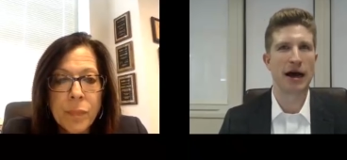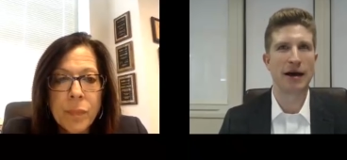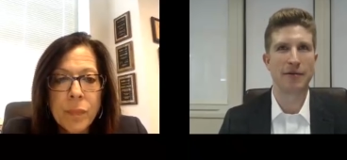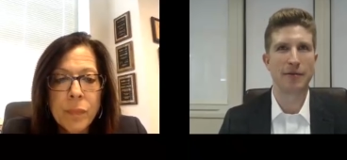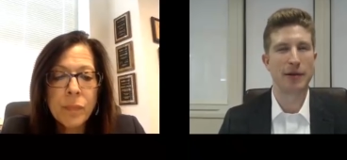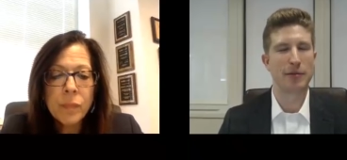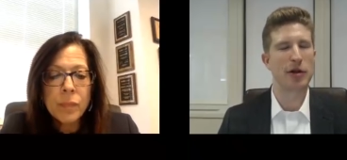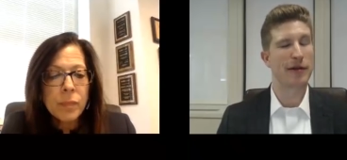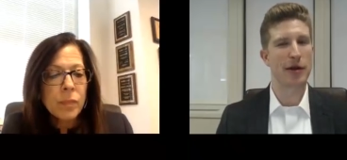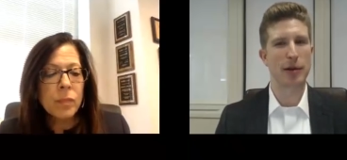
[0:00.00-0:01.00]
Speaker 1: uh, the
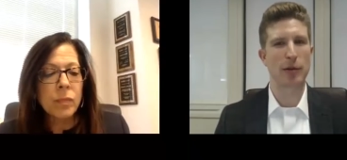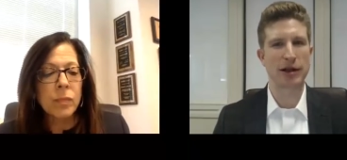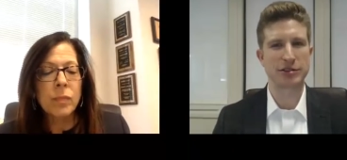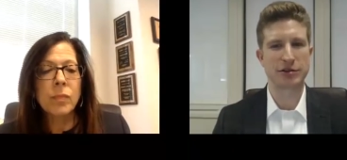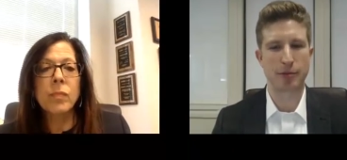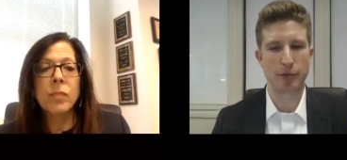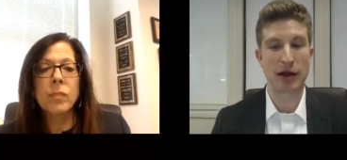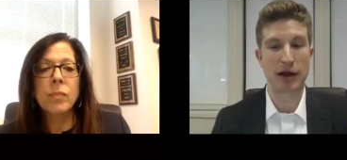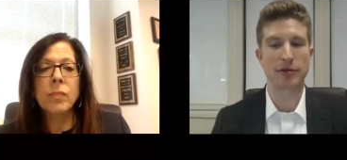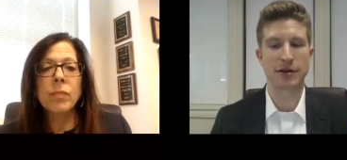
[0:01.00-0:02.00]
immunotherapy breakthrough,
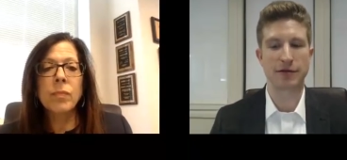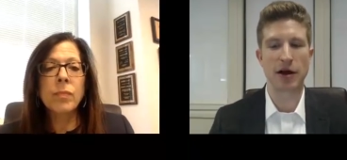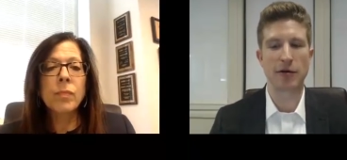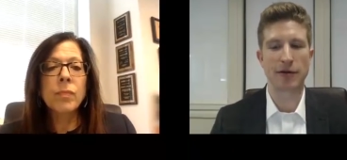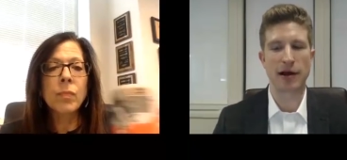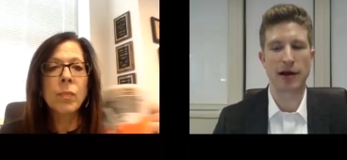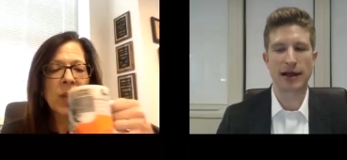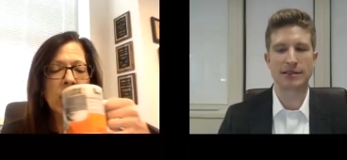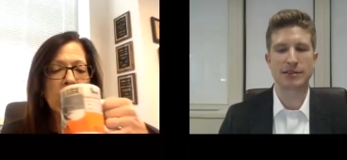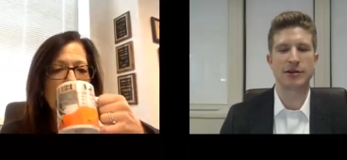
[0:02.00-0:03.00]
breakthroughs have dealt with
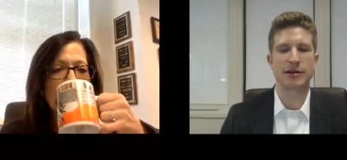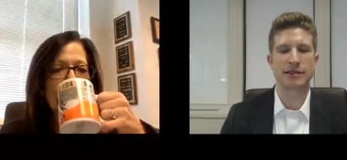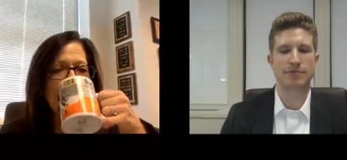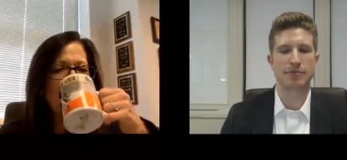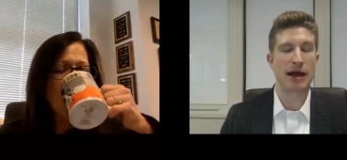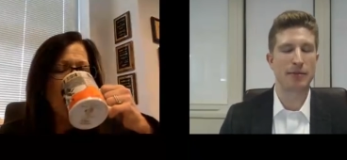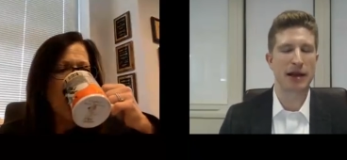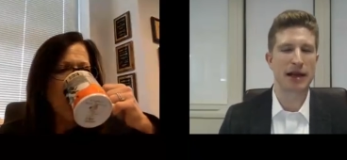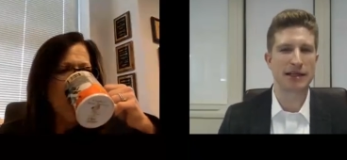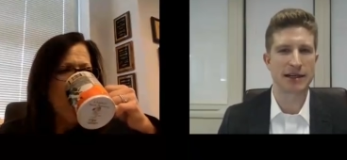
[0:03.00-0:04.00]
lung cancer is
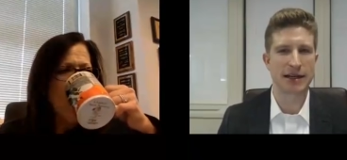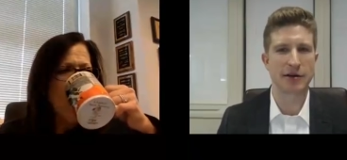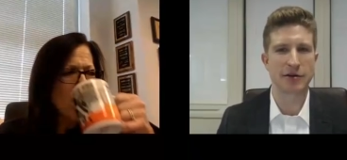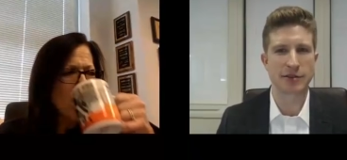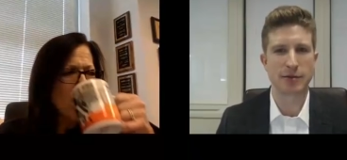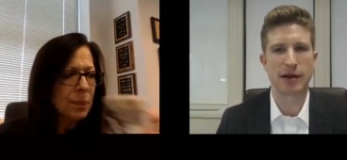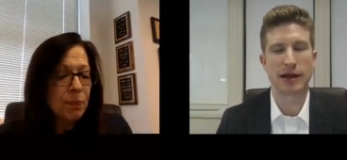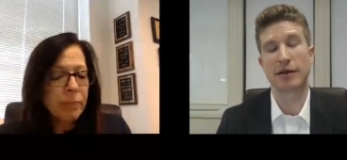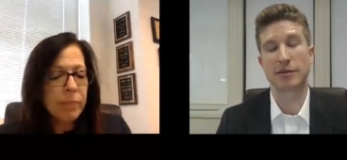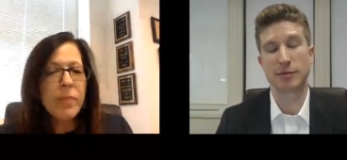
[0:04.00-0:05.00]
that because it kills
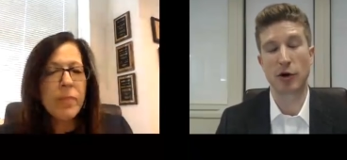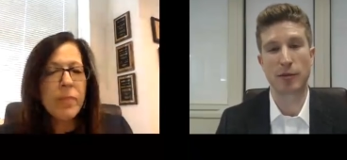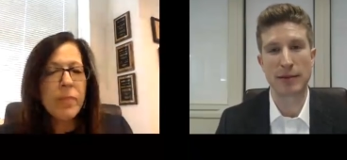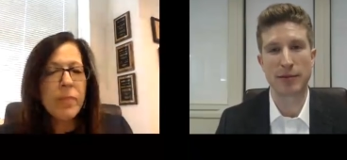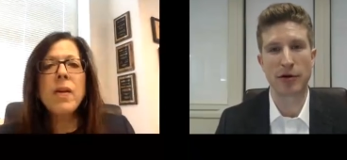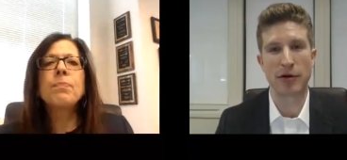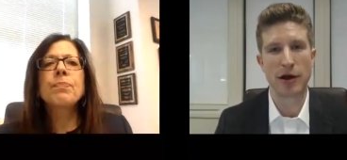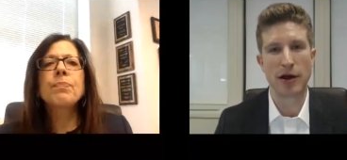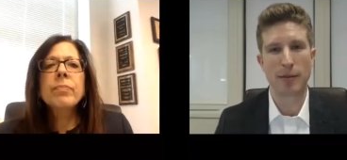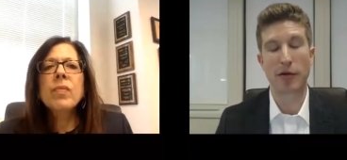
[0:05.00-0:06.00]
it kills more
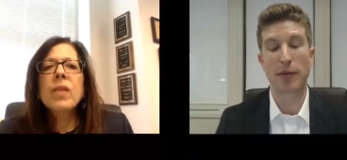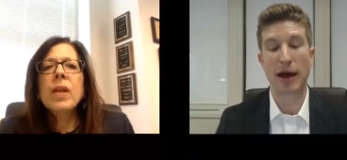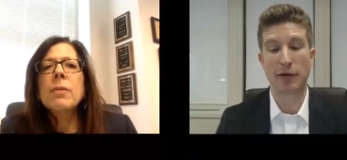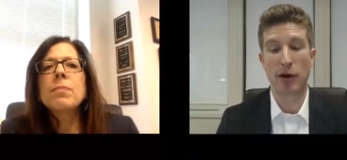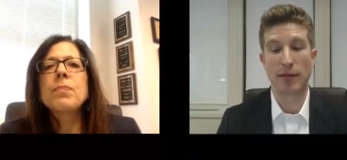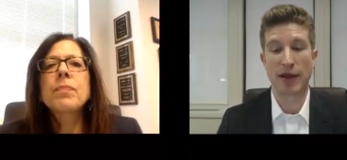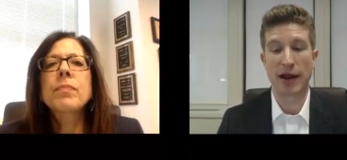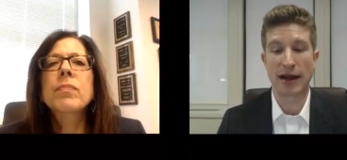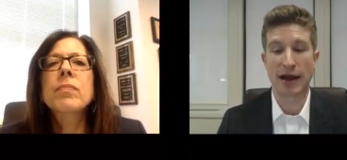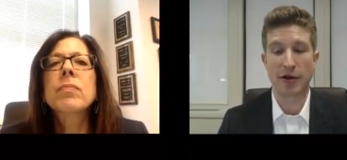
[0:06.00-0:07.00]
people, both men and women,
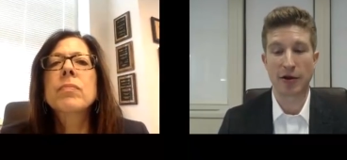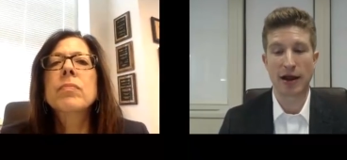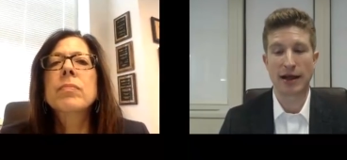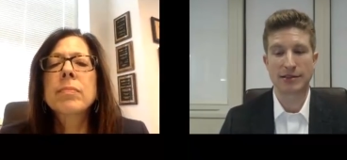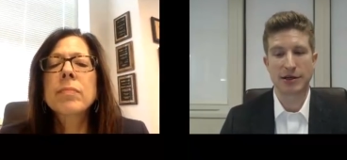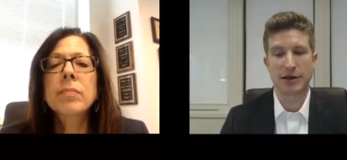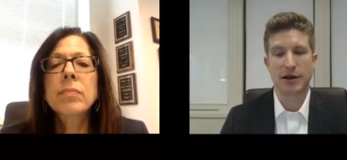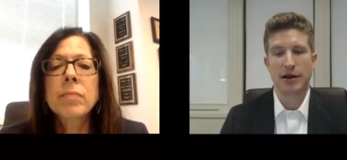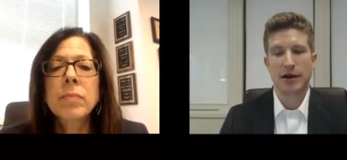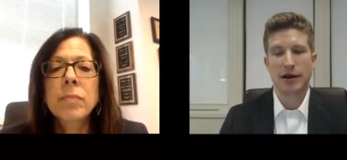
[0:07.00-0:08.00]
than any other
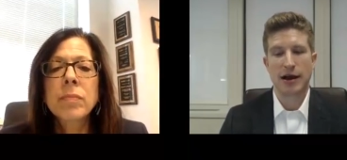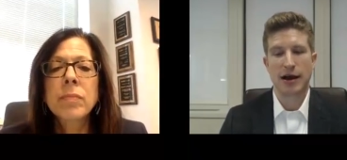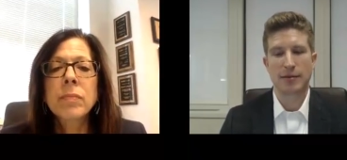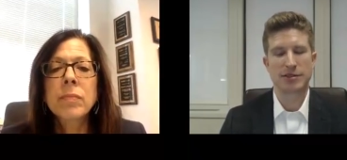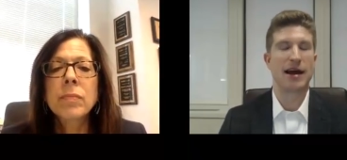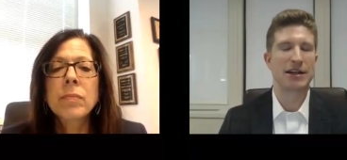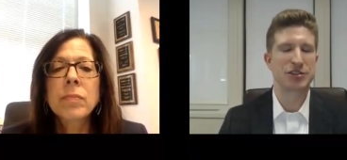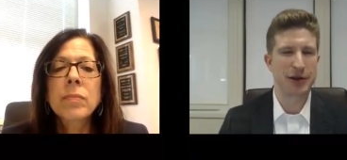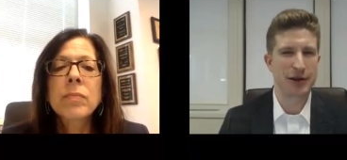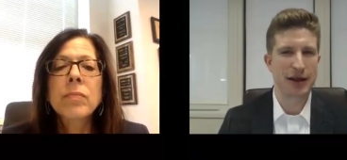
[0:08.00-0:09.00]
cancer. Um, so
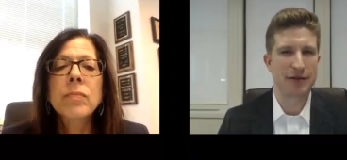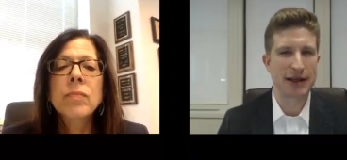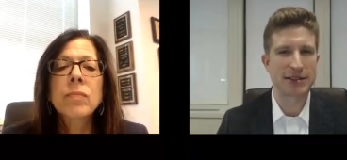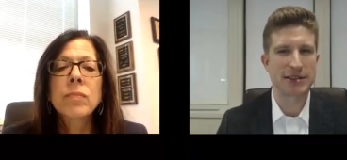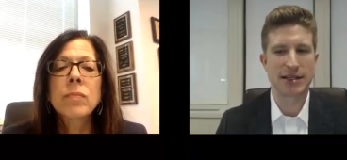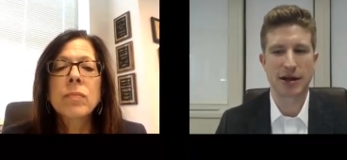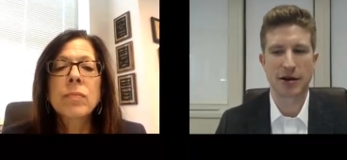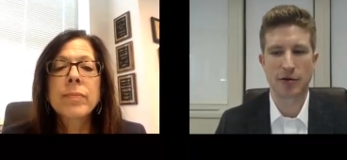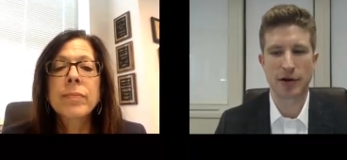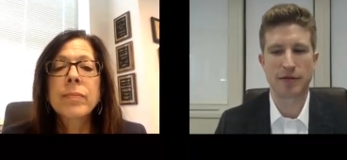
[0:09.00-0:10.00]
naturally, the advances
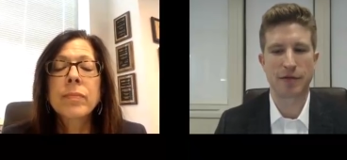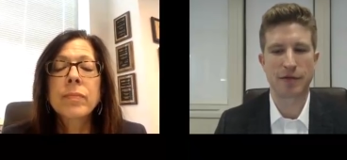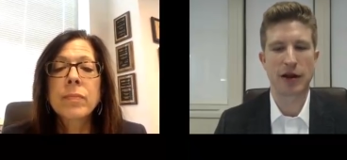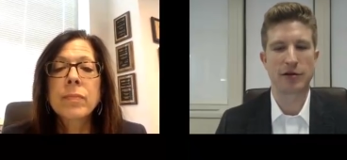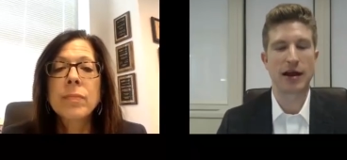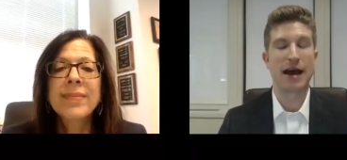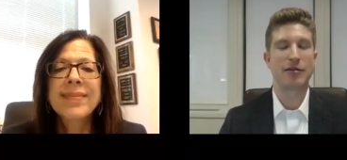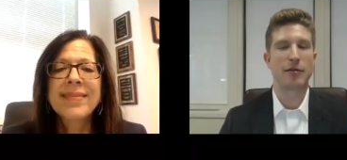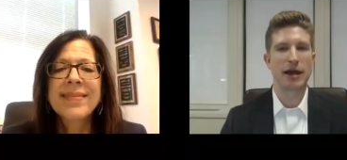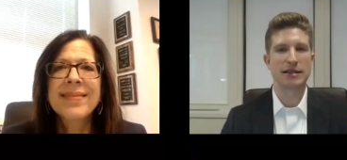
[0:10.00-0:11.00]
there would figure to
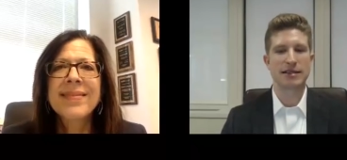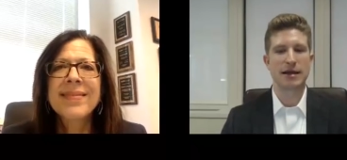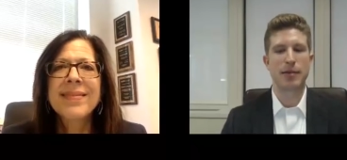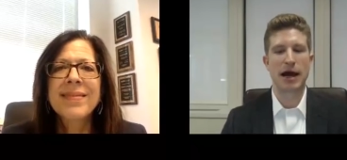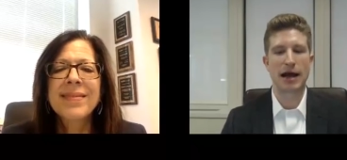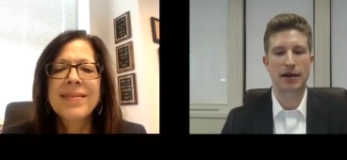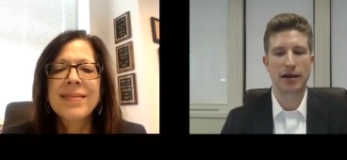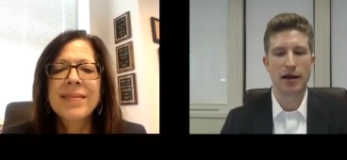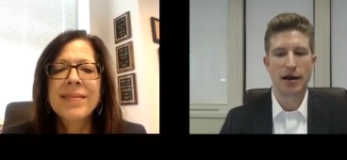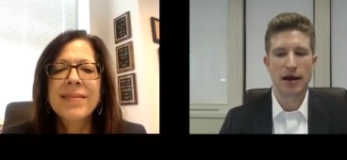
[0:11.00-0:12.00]
have the biggest
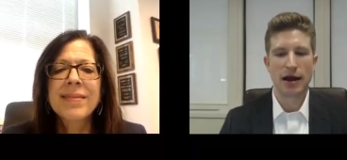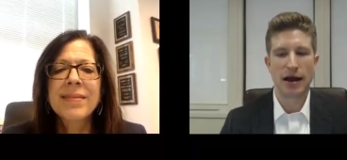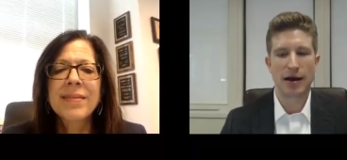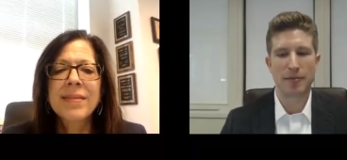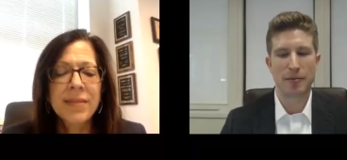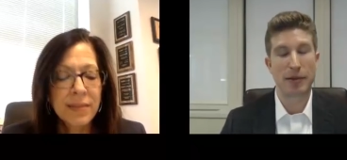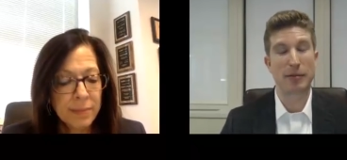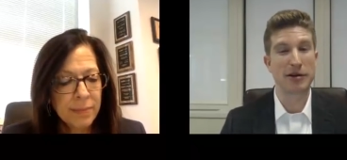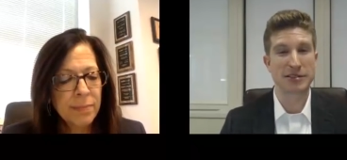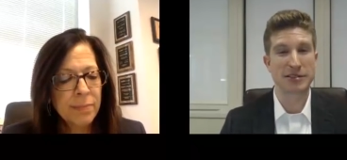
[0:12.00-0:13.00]
impact. Um,
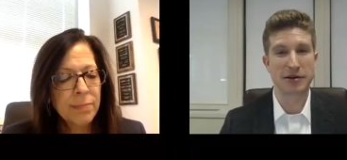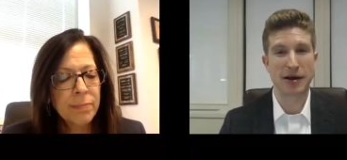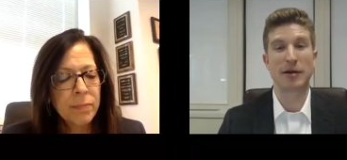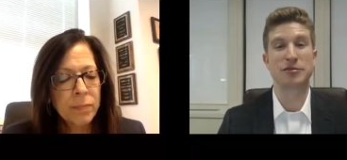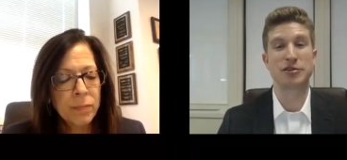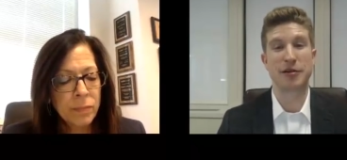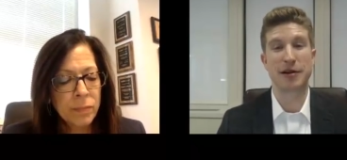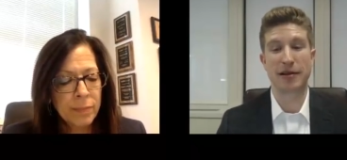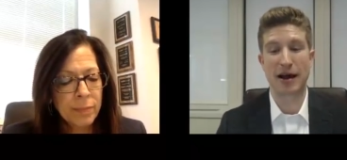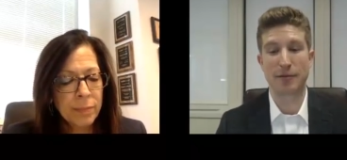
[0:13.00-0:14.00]
but I'm also I'm, I'm sure
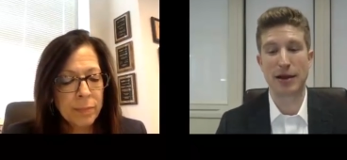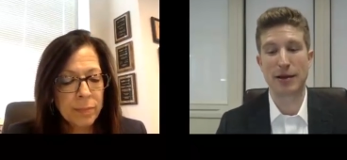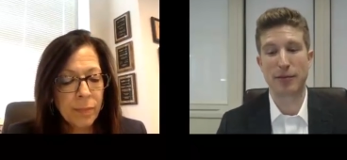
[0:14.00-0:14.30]
that a lot of